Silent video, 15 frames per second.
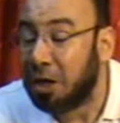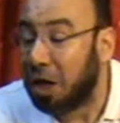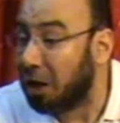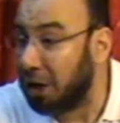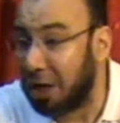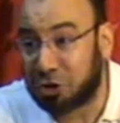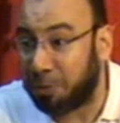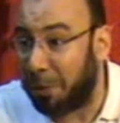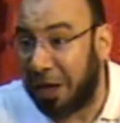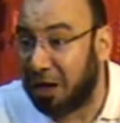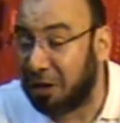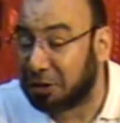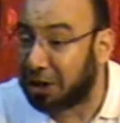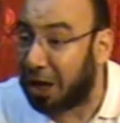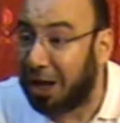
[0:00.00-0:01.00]
Allah
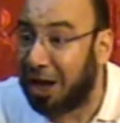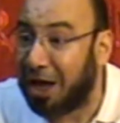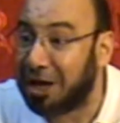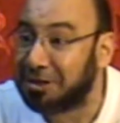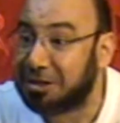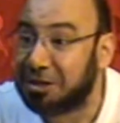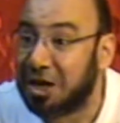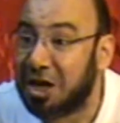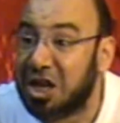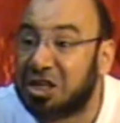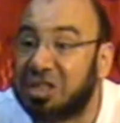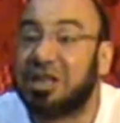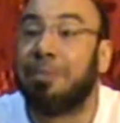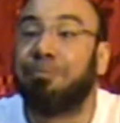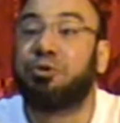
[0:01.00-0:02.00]
subhanahu wa ta'ala has
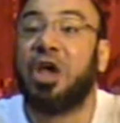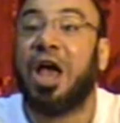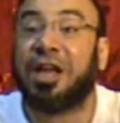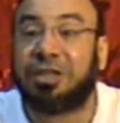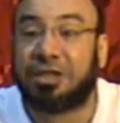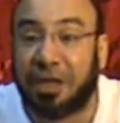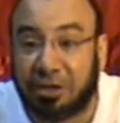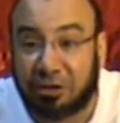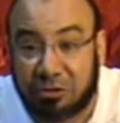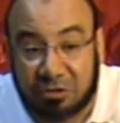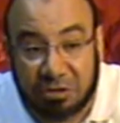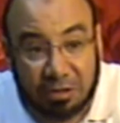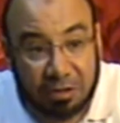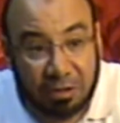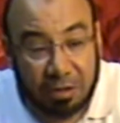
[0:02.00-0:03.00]
subjected
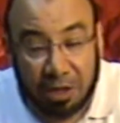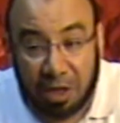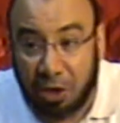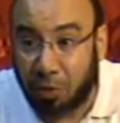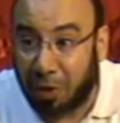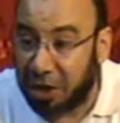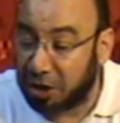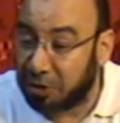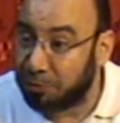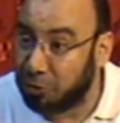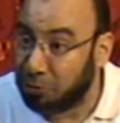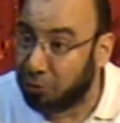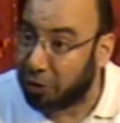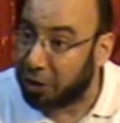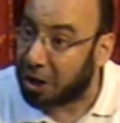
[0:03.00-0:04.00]
Al-Walid ibn
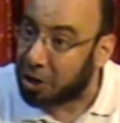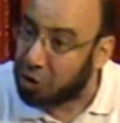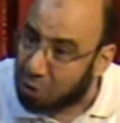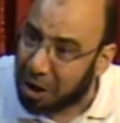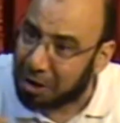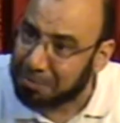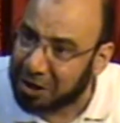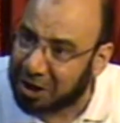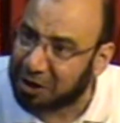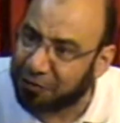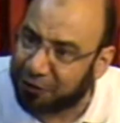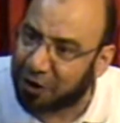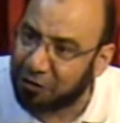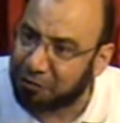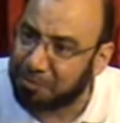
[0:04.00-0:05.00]
al-Mughira. You are making
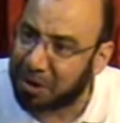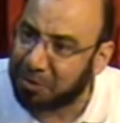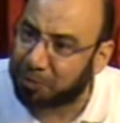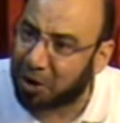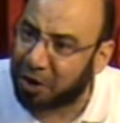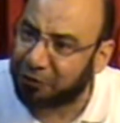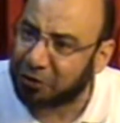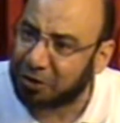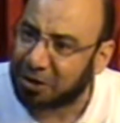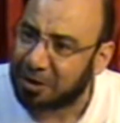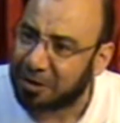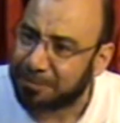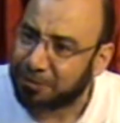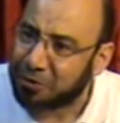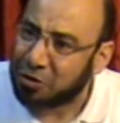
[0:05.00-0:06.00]
fun of my Prophet.
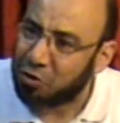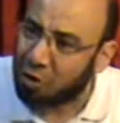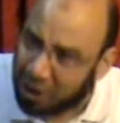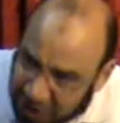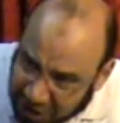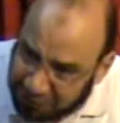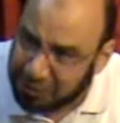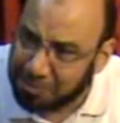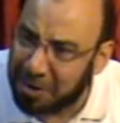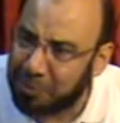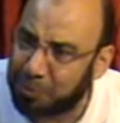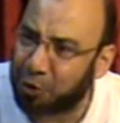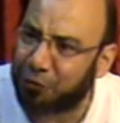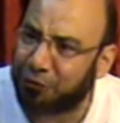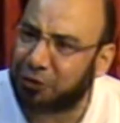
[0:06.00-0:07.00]
You are giving my
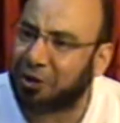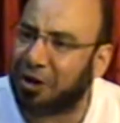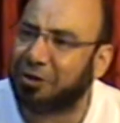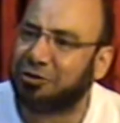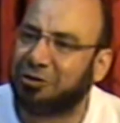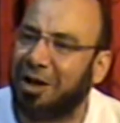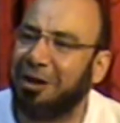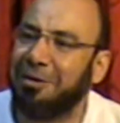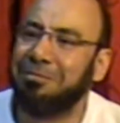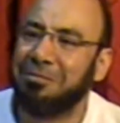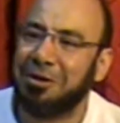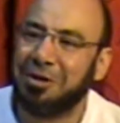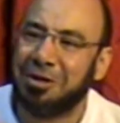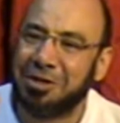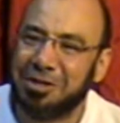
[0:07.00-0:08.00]
Prophet hard
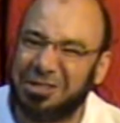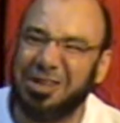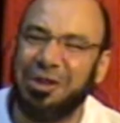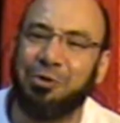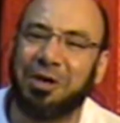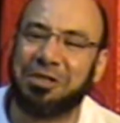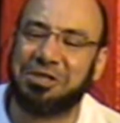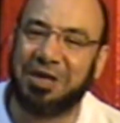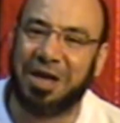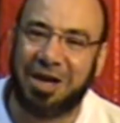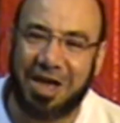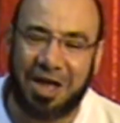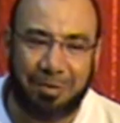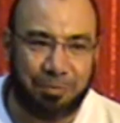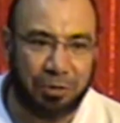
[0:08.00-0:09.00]
time. See what's
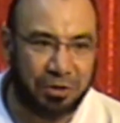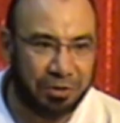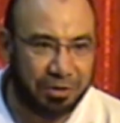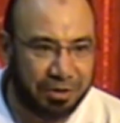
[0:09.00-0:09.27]
gonna happen.